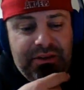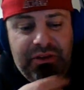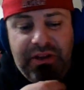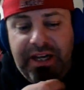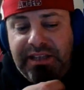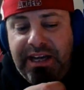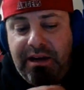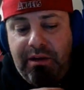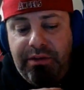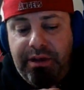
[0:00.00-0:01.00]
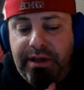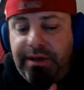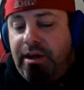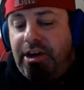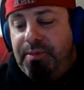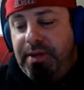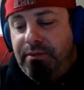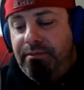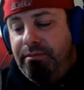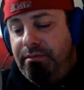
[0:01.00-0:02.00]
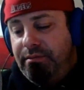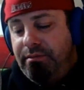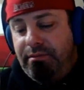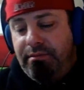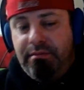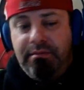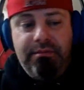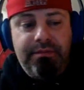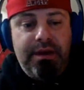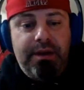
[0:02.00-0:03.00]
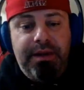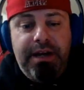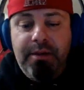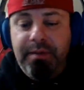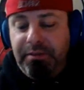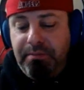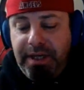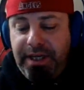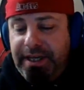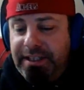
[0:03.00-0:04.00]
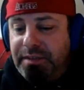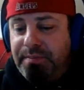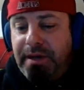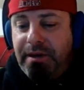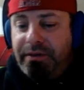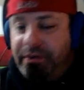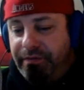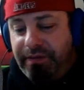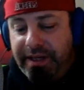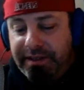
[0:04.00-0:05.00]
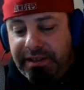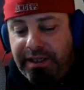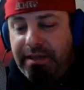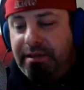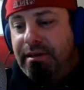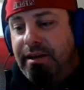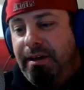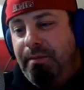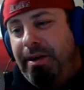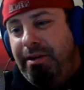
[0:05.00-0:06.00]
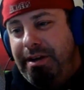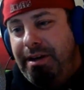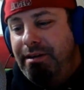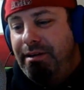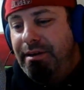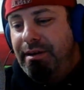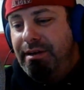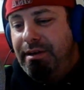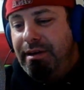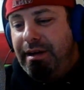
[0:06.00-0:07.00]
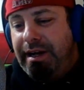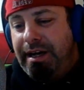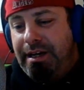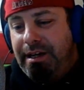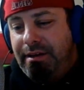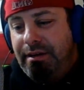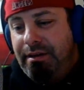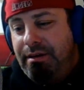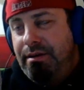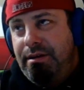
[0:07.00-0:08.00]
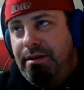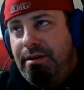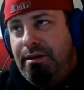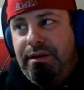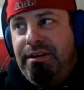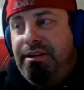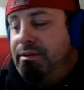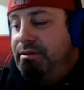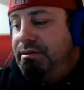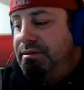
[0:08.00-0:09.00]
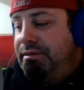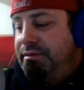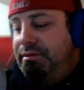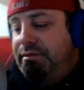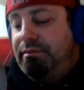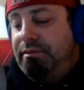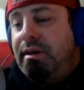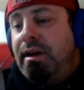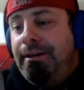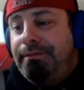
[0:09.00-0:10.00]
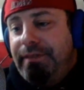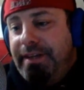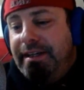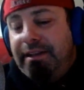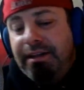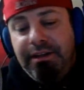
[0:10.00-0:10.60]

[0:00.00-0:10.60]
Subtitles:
that's how the economy. I mean, how much money gets spent on defense in America, and you know, the conflict